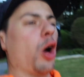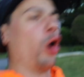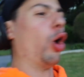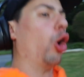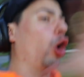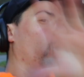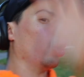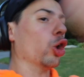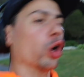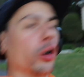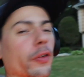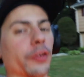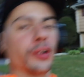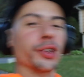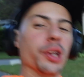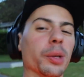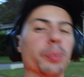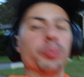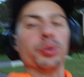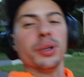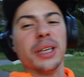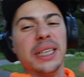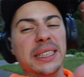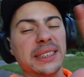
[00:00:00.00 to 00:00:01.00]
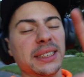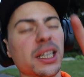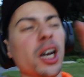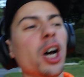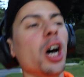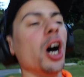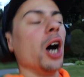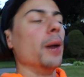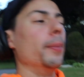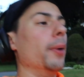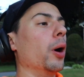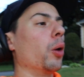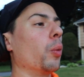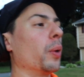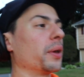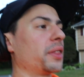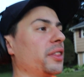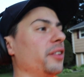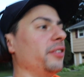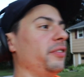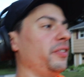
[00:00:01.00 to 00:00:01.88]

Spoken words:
all over the place about what the